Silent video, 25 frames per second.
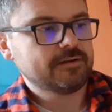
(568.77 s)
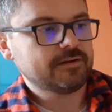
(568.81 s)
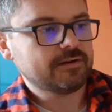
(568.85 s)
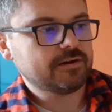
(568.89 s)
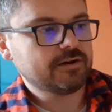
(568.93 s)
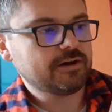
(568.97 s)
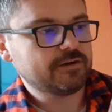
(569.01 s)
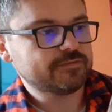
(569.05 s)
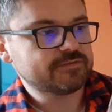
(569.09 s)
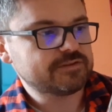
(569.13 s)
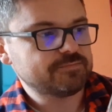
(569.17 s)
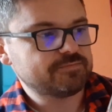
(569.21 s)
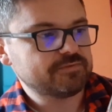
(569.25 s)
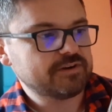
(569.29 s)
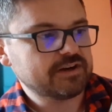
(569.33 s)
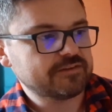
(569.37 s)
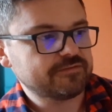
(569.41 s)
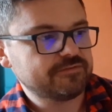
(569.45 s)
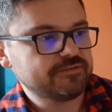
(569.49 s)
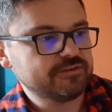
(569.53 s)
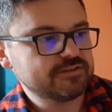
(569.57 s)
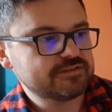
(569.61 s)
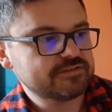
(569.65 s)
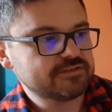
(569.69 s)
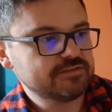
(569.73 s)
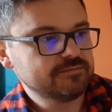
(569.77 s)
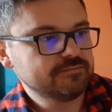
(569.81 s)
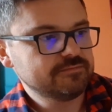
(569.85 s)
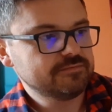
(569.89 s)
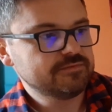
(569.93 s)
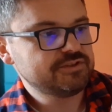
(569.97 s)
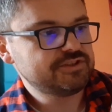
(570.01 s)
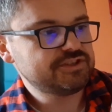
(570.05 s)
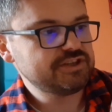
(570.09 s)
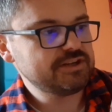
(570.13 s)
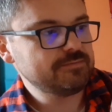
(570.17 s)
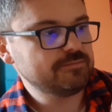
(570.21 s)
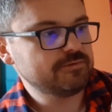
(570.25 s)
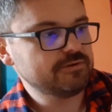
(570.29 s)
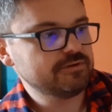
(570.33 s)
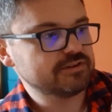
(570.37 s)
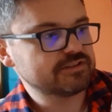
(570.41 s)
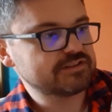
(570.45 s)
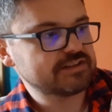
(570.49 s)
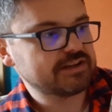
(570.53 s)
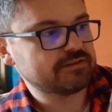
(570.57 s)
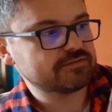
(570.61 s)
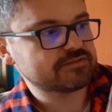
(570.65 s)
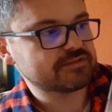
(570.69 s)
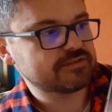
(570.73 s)
After breakfast, Jim
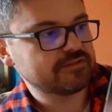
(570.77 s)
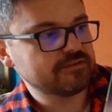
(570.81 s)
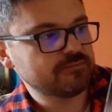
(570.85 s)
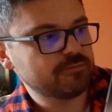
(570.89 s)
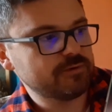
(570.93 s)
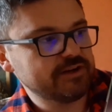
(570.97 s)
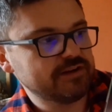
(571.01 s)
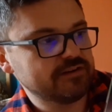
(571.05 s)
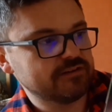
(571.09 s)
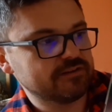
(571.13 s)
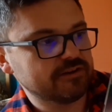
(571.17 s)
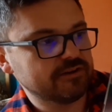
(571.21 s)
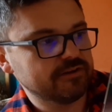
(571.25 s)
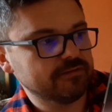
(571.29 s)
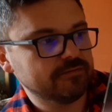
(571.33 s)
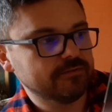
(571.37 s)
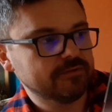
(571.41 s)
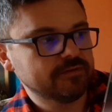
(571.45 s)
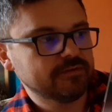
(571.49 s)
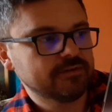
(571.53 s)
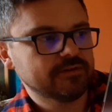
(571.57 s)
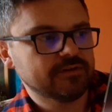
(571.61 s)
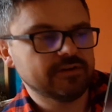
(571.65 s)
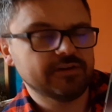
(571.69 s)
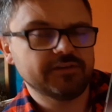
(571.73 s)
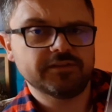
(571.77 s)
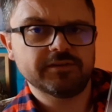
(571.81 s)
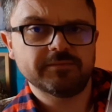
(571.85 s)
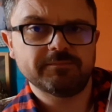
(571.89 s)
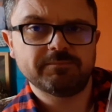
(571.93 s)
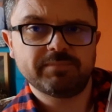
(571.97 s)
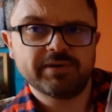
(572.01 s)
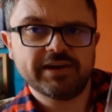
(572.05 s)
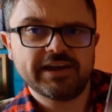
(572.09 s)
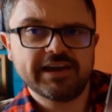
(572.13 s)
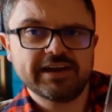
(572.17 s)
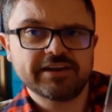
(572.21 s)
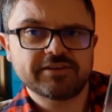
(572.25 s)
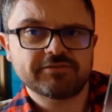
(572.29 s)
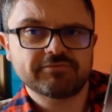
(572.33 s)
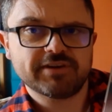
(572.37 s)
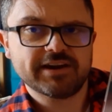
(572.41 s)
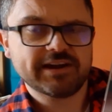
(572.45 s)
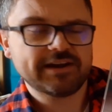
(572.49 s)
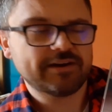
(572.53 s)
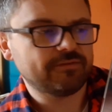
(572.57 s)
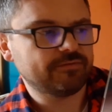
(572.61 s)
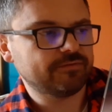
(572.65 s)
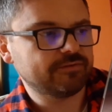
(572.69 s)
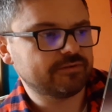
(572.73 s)
looked out of the window at the bare
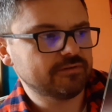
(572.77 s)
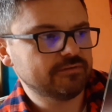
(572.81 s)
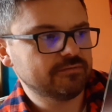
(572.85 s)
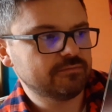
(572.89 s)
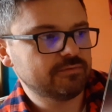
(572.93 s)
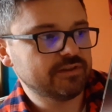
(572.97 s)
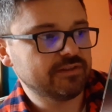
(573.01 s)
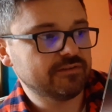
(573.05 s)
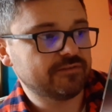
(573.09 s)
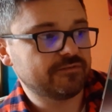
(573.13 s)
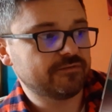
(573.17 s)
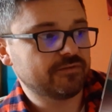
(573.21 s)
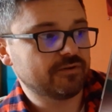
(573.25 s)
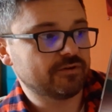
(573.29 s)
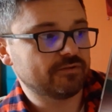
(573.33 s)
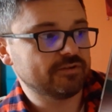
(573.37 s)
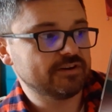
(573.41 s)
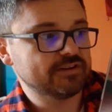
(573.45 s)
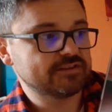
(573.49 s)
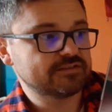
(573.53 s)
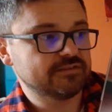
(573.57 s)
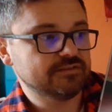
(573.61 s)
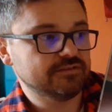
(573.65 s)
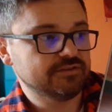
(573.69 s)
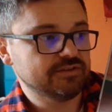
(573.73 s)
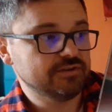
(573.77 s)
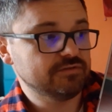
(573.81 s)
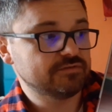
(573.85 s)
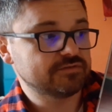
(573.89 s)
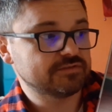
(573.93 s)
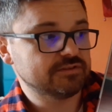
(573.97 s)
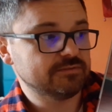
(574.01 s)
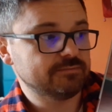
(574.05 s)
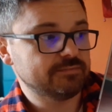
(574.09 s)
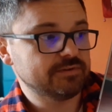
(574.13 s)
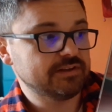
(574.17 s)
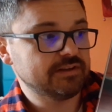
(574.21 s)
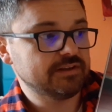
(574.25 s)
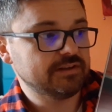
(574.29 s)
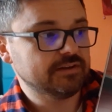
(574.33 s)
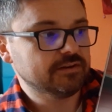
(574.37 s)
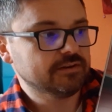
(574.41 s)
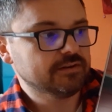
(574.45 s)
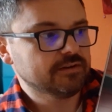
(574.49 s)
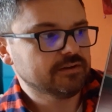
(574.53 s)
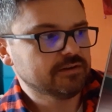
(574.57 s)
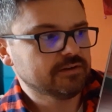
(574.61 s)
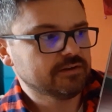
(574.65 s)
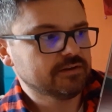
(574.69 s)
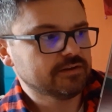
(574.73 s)
ground where the forest used to be,
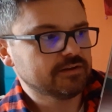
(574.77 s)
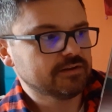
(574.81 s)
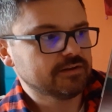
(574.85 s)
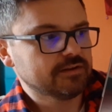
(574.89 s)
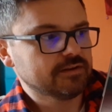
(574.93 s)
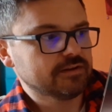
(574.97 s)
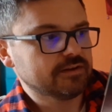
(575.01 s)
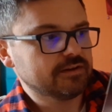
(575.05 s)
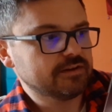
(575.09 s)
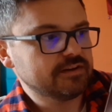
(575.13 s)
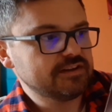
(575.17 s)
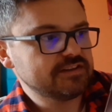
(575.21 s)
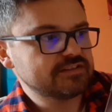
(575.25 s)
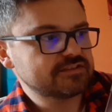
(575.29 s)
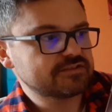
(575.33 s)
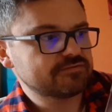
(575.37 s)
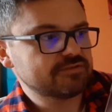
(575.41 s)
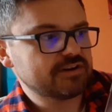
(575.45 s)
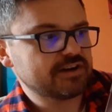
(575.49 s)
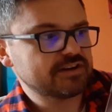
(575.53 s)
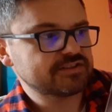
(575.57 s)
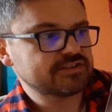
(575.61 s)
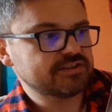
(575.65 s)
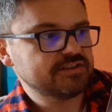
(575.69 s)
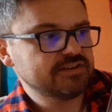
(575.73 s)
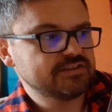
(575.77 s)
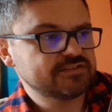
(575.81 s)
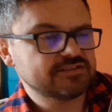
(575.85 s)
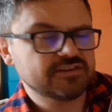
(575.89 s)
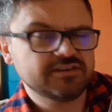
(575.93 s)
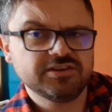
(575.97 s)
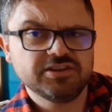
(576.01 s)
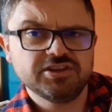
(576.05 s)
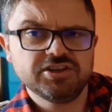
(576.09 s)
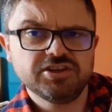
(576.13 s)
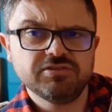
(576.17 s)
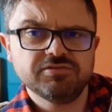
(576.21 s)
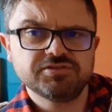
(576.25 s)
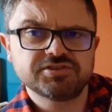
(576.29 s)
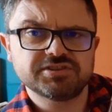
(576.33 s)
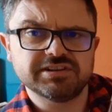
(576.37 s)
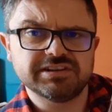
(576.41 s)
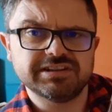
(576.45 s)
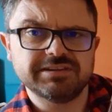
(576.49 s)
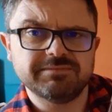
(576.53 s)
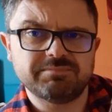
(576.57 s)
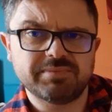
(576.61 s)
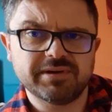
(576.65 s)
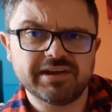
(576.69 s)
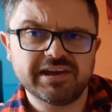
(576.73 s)
and he scratched his
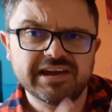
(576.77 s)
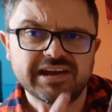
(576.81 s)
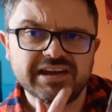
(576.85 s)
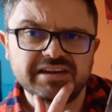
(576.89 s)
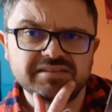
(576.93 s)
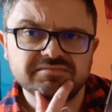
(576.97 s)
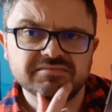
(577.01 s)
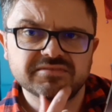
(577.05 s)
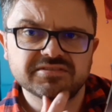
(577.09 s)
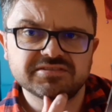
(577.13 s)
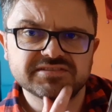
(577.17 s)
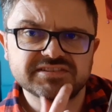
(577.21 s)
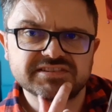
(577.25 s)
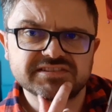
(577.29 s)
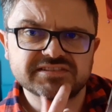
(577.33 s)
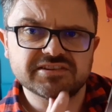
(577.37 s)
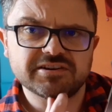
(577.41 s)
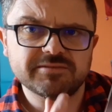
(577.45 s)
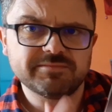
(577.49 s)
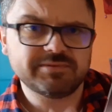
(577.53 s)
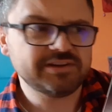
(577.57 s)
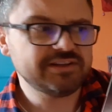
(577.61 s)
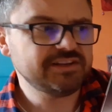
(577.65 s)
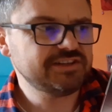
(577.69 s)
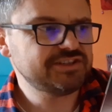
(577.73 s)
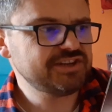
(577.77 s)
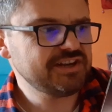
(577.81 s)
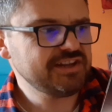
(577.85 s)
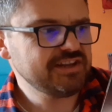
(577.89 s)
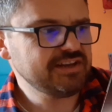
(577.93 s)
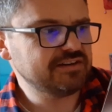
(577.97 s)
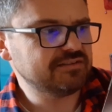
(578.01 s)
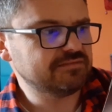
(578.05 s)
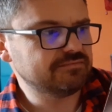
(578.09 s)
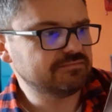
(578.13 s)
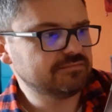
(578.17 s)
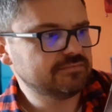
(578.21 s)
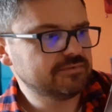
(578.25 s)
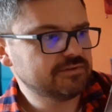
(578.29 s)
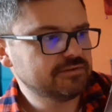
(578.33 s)
unusually bare and stubbly chin.